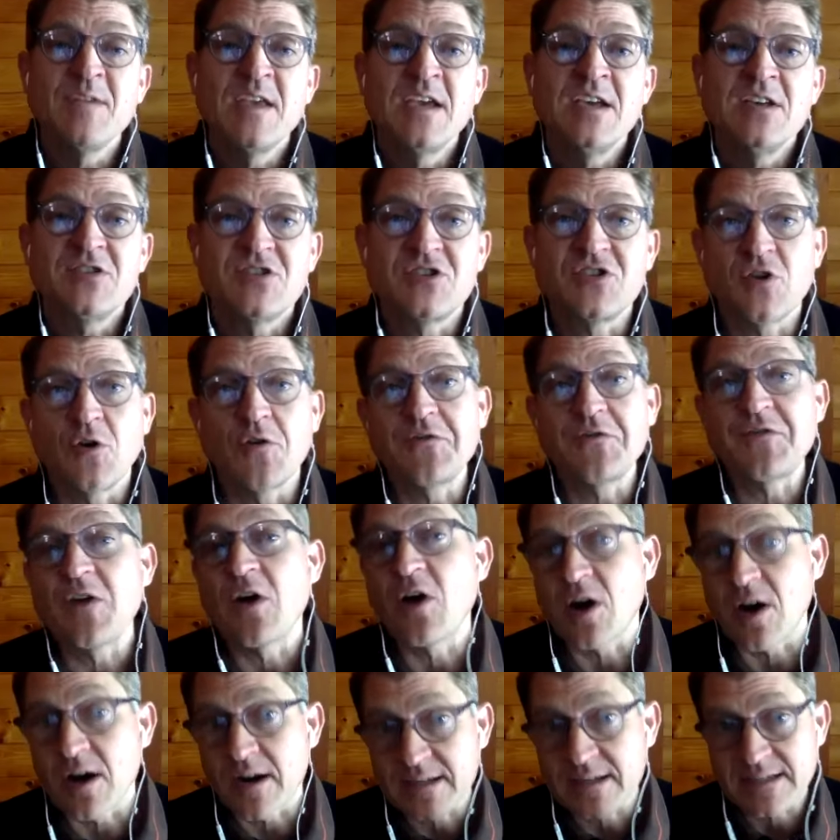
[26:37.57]
So
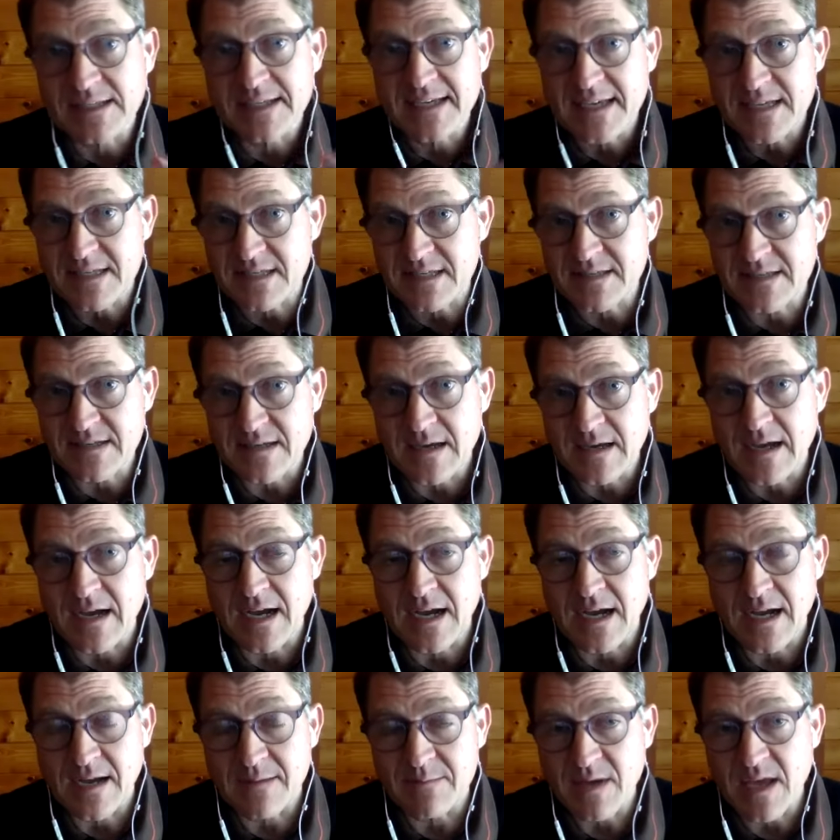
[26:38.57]
far, at least,
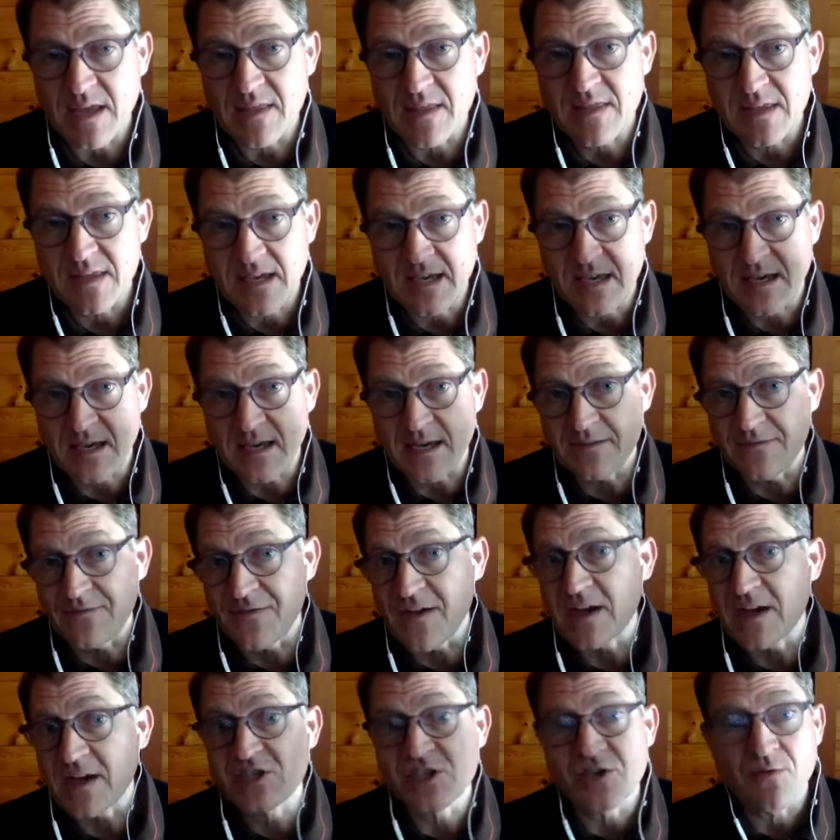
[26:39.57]
the
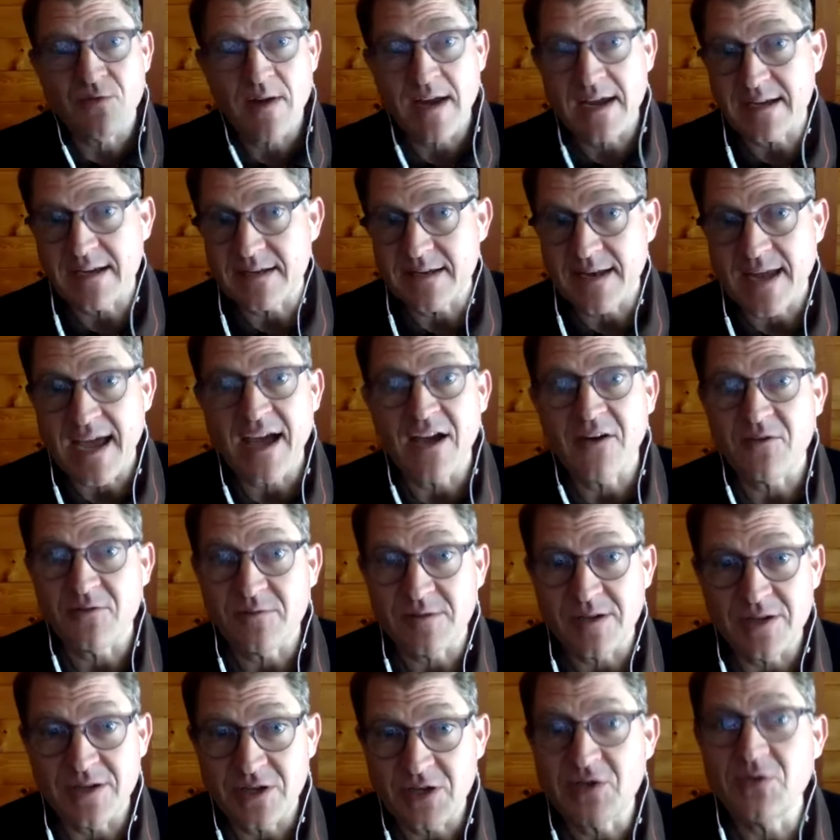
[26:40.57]
infection rate now
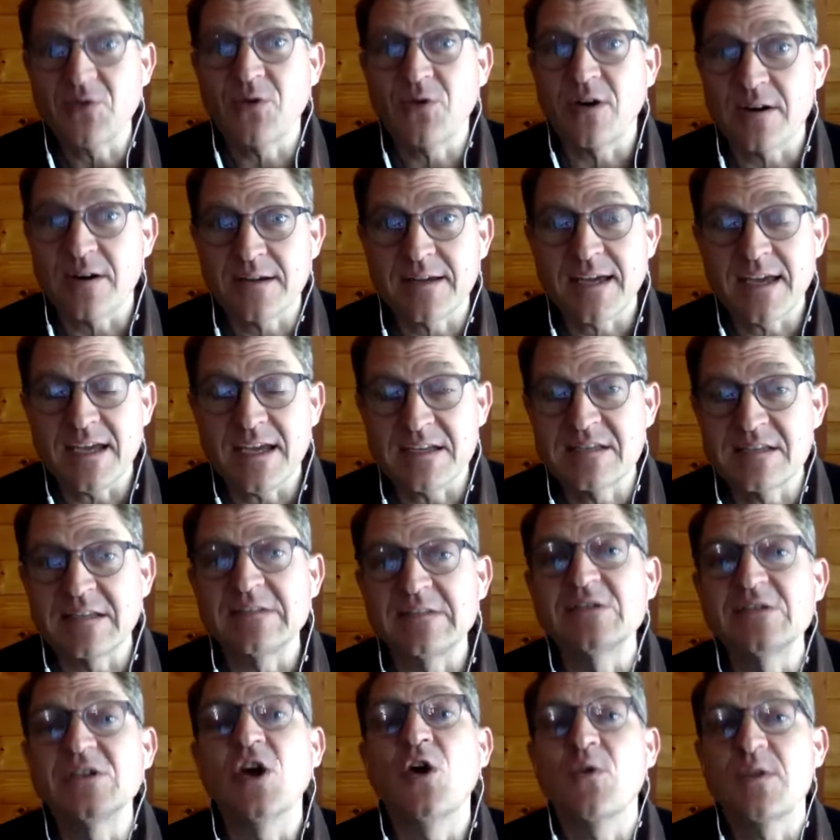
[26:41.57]
in New York is the
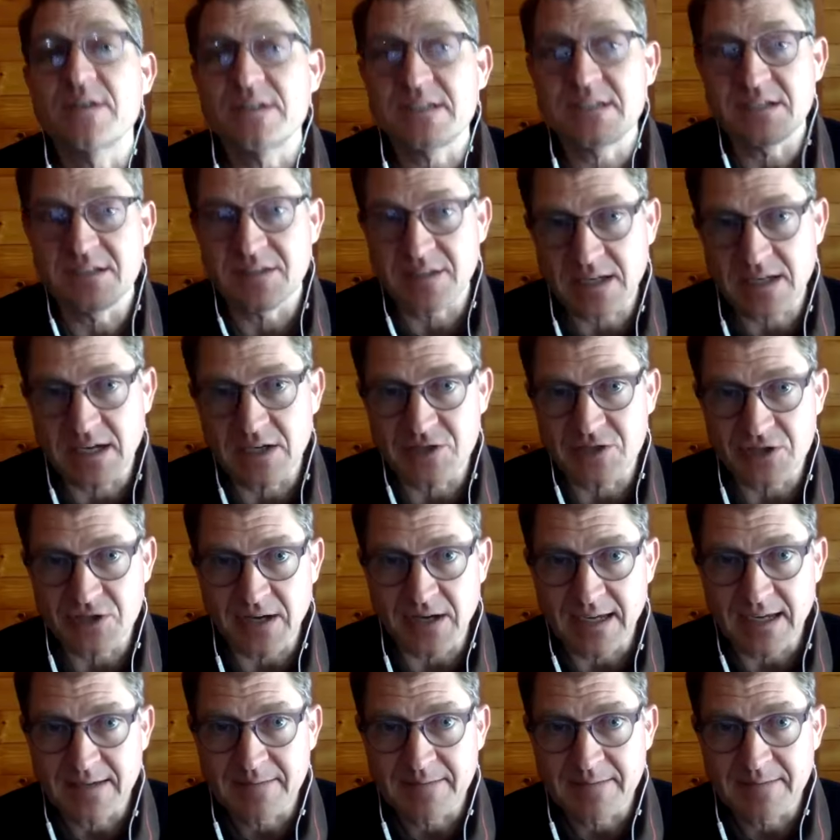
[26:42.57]
lowest in the country.